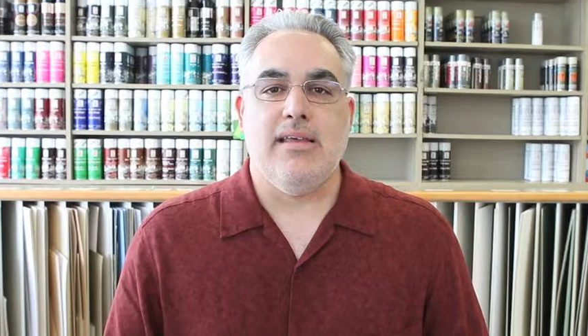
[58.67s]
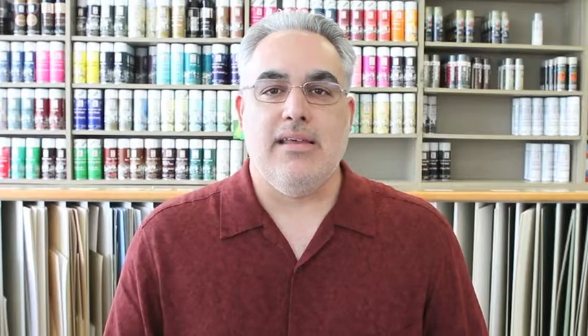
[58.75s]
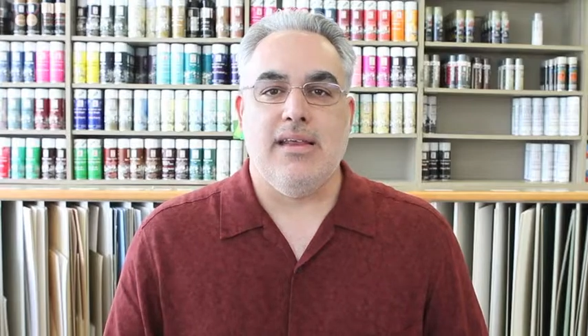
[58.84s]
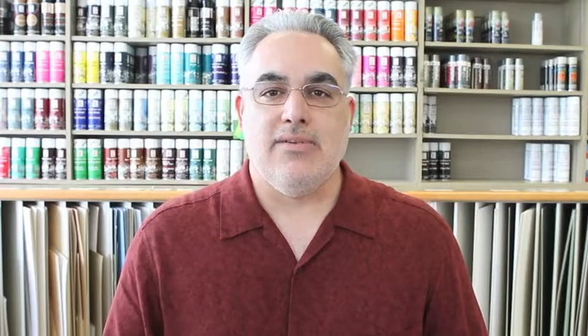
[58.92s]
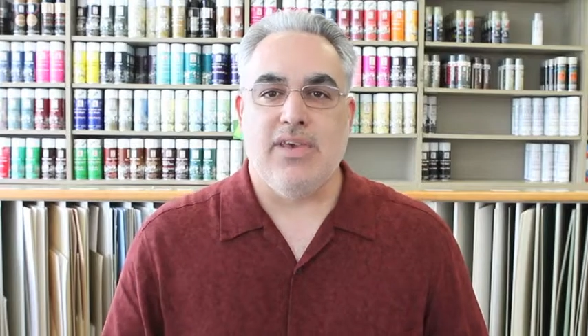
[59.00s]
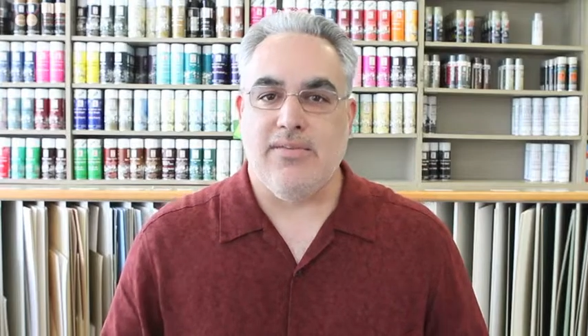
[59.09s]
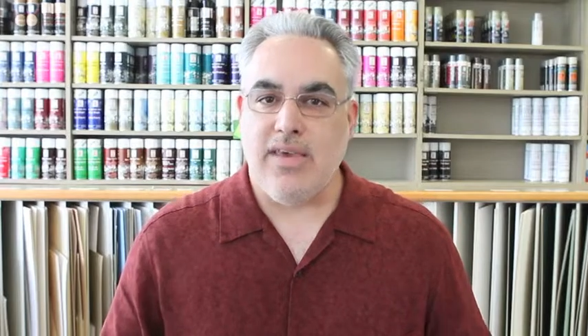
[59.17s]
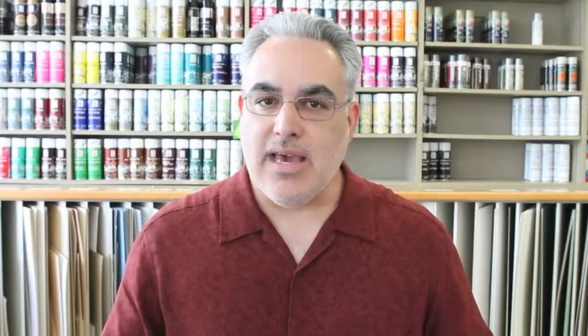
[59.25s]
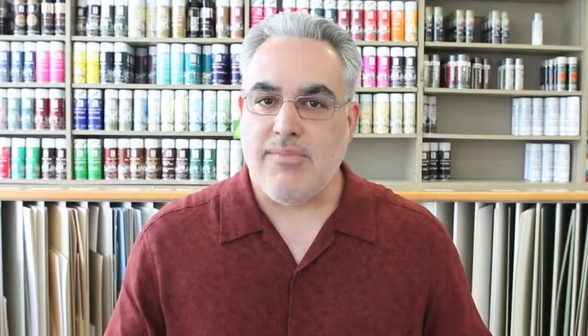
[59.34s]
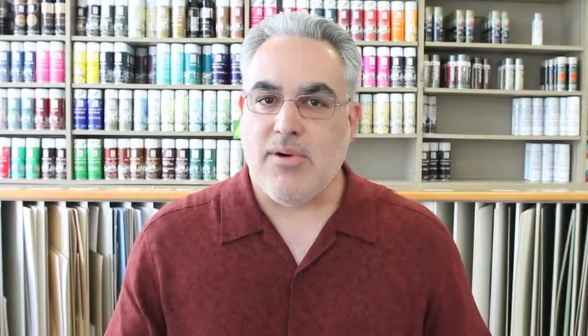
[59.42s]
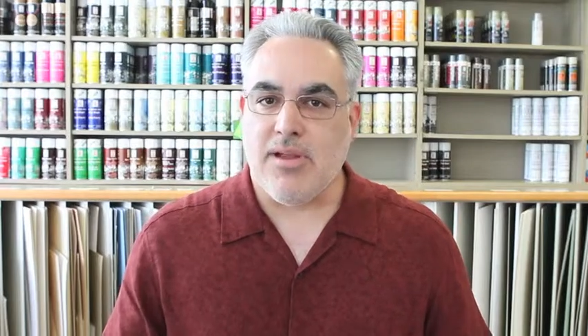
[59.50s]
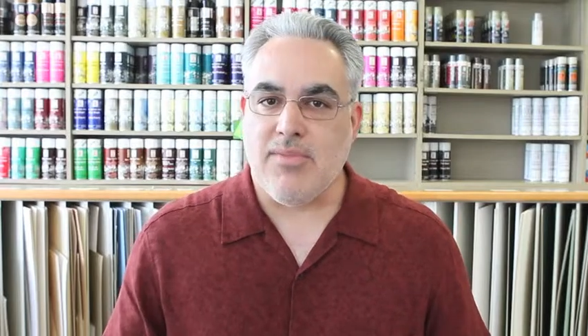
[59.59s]
you know, giving
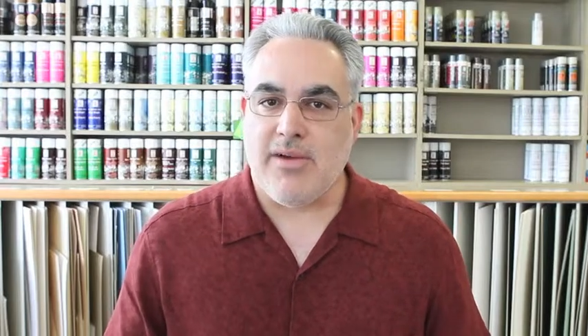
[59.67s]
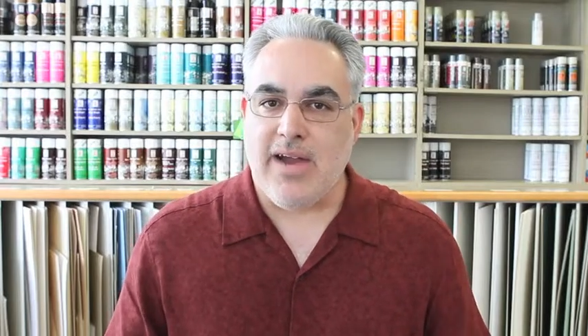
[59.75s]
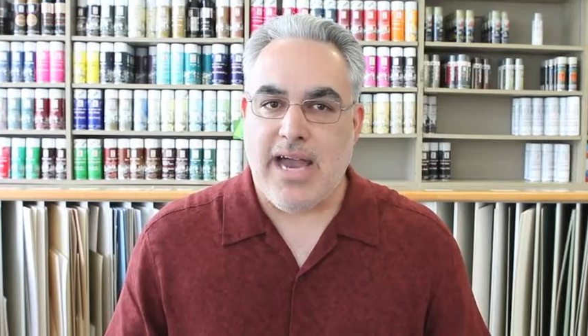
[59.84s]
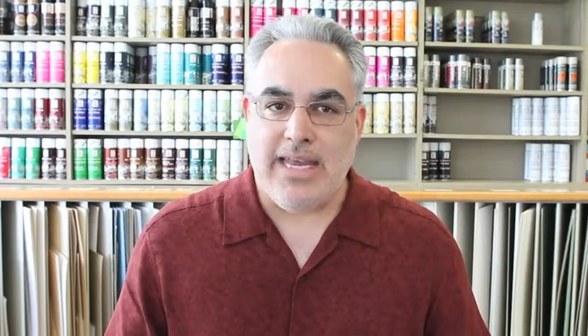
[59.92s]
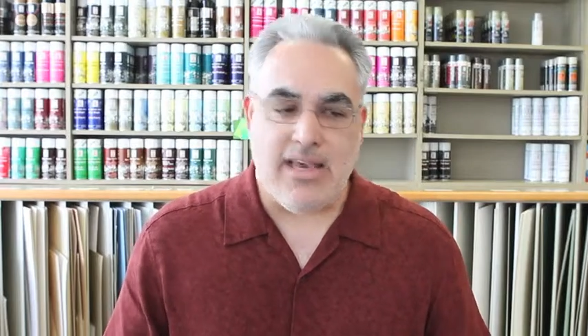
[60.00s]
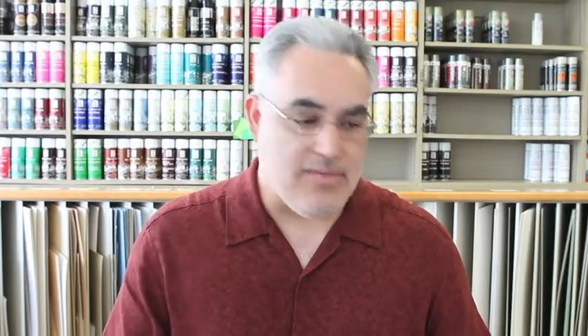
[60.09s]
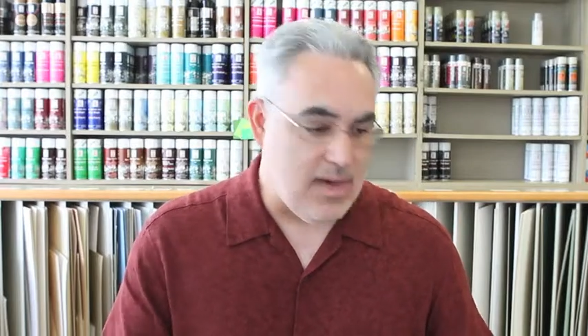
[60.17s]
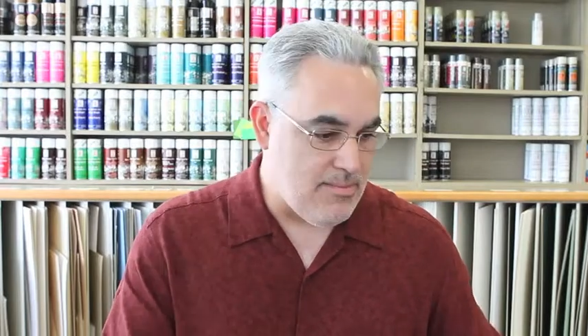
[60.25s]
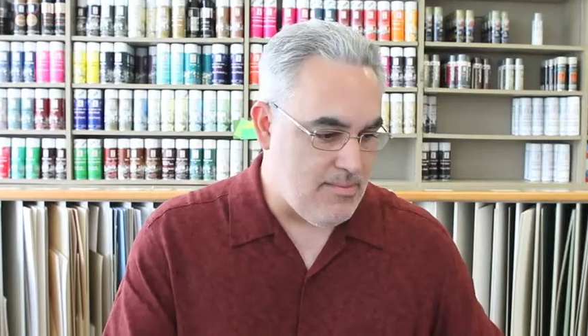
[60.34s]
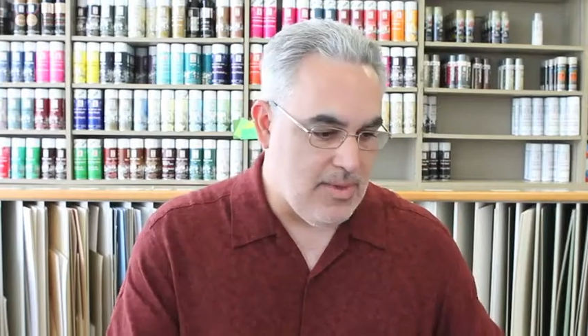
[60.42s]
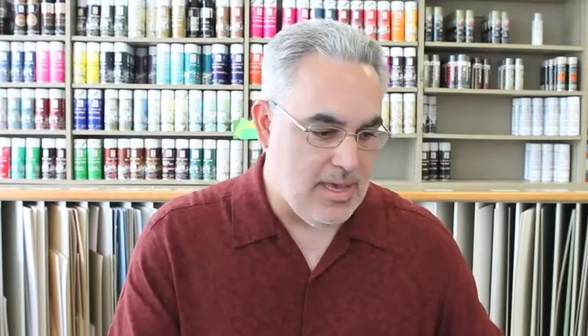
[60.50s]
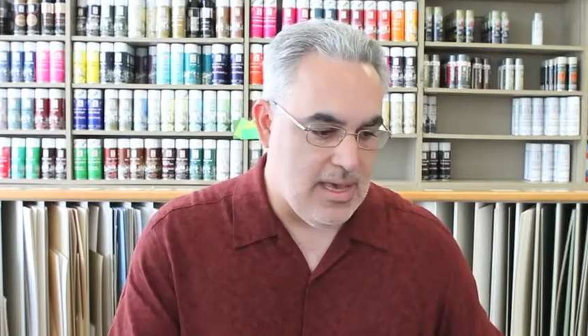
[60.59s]
up on my writing, if
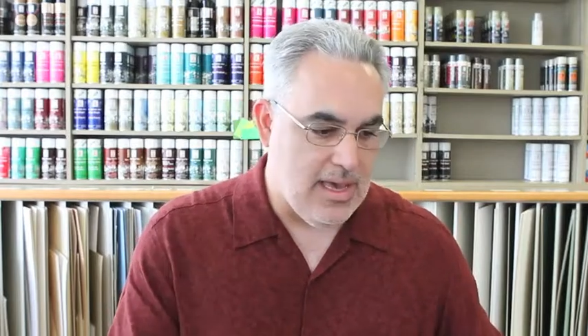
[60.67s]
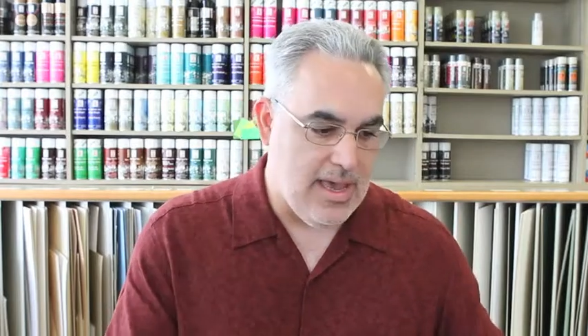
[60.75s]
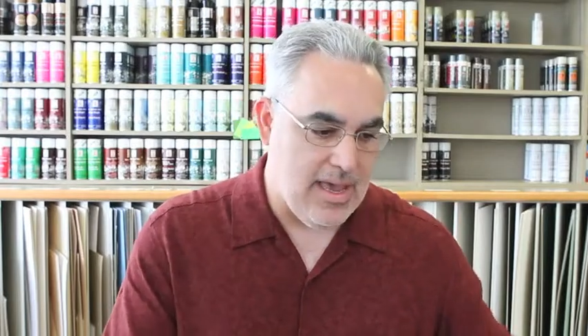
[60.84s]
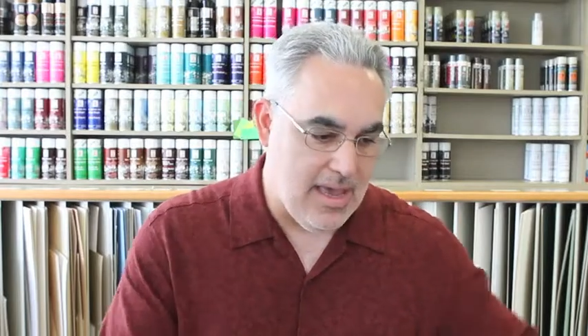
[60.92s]
I'm uh,